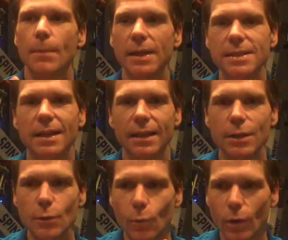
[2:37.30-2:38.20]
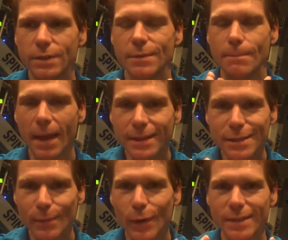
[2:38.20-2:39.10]
Basically, you want to
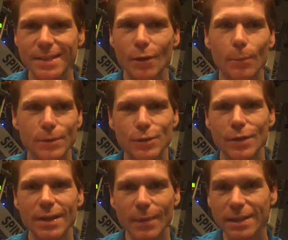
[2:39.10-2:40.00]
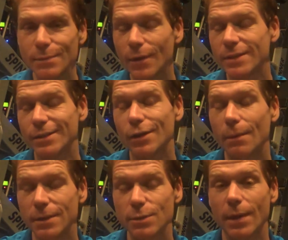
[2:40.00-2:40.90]
maximise the opportunity, maximise the
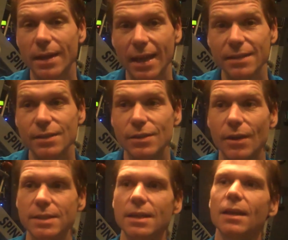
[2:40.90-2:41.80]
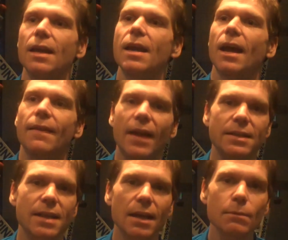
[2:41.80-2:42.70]
time you're spending exercising, and
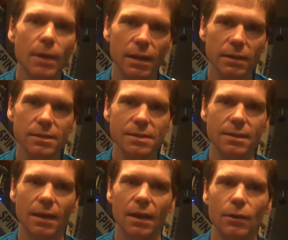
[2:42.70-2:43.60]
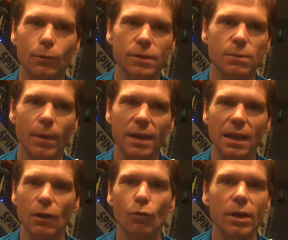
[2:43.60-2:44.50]
that 10 minutes that you're
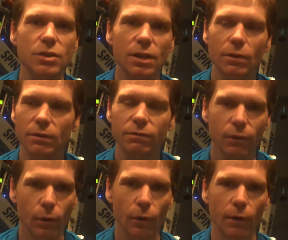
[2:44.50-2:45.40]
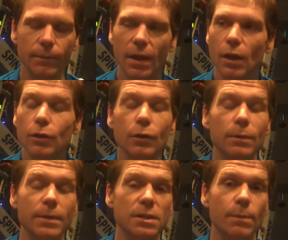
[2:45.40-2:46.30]
spending crunching on the floor, you
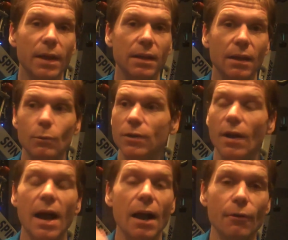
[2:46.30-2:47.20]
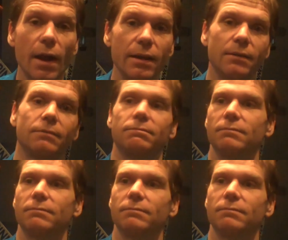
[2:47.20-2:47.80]
could be spending with your heart rate